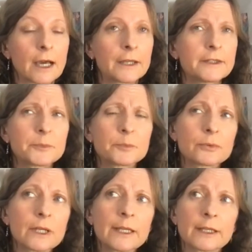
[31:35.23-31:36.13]
And it's
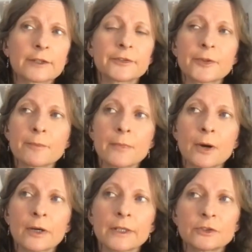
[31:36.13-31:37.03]
brilliant because the
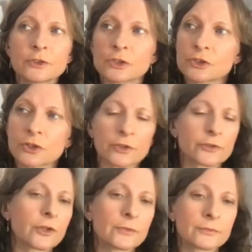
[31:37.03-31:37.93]
mind just
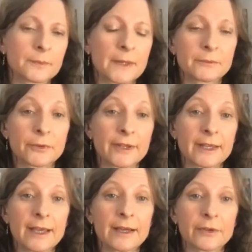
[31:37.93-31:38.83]
shuts off from
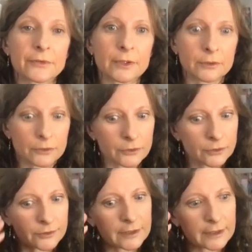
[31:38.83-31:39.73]
everything else and you're
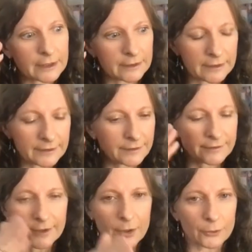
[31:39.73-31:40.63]
just in this
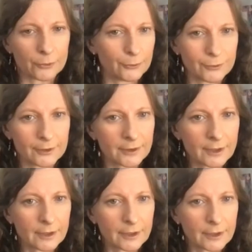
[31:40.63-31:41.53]
zone.
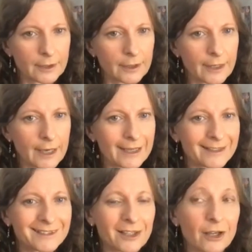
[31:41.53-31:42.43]

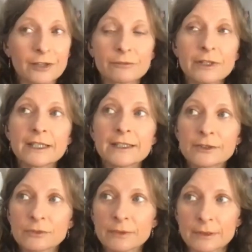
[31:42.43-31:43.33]
And I
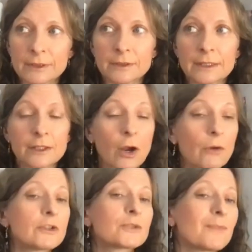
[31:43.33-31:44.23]
really
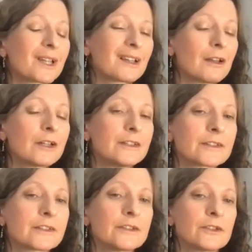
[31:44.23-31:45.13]
encourage my
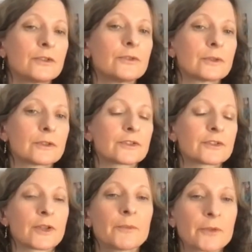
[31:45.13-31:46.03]
clients to do
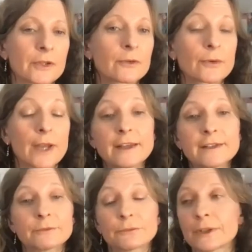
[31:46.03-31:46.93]
something
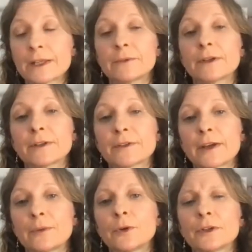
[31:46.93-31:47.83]
creative, whatever
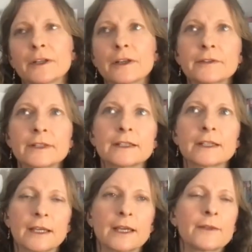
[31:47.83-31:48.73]
they want. And I think
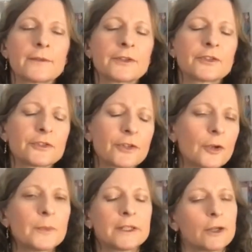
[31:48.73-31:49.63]
there's so
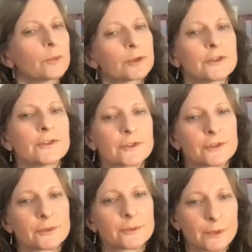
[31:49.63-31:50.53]
many
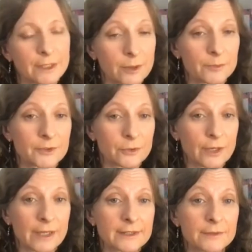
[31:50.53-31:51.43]
options when it comes to
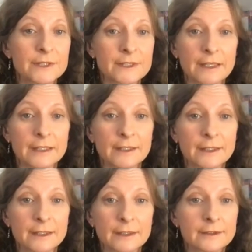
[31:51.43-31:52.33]
creativity,
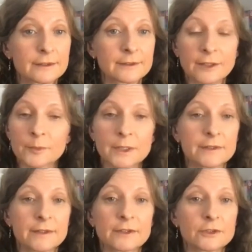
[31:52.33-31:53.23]
so
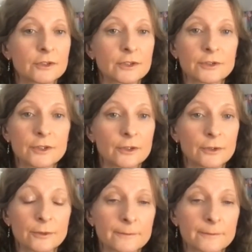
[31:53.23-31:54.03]
many things you can do.